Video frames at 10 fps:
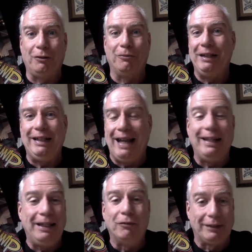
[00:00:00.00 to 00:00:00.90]
to read any
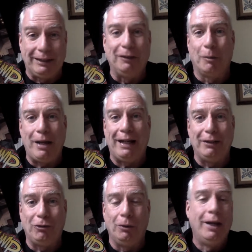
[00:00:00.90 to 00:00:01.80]
even single back
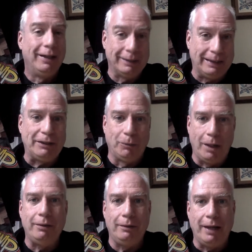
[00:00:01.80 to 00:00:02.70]
issue, because that's
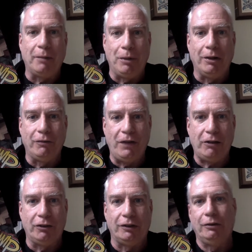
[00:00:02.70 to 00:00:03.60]
what neck-bearded
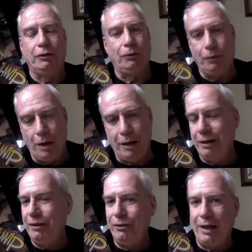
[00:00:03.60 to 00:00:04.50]
fascists do. So you're not
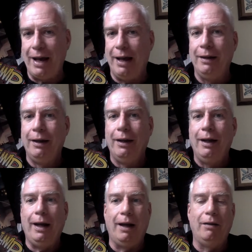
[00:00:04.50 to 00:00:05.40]
going to do that.
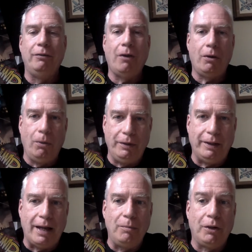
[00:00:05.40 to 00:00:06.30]
Uh, not only
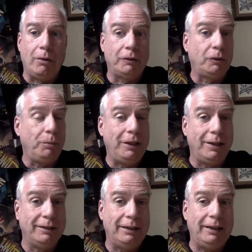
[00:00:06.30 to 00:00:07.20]
that, but also
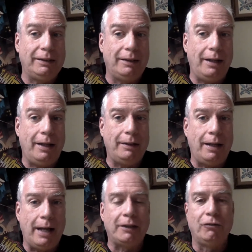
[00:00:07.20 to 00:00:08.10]
because it's an,
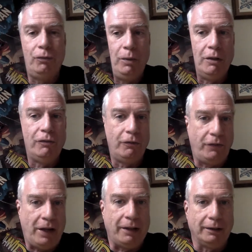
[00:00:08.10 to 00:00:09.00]
an, act of willful
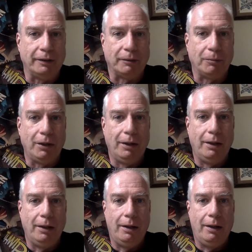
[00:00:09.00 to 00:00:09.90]
vandalism.
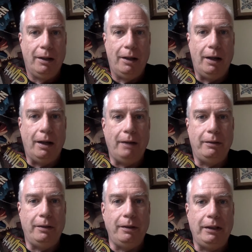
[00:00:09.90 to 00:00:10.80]
Uh,
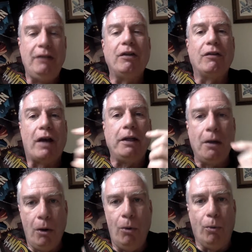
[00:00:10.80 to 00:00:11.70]
even if I
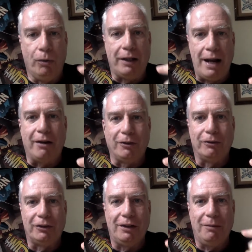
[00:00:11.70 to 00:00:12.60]
know the
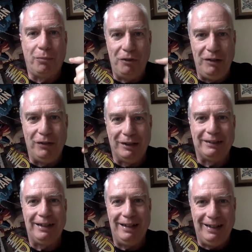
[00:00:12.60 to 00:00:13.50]
character's
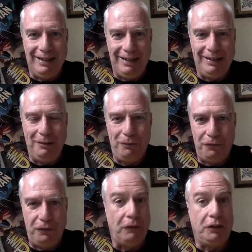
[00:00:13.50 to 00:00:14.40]
previous
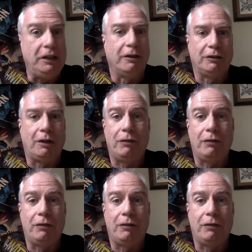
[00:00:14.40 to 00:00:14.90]
50 years of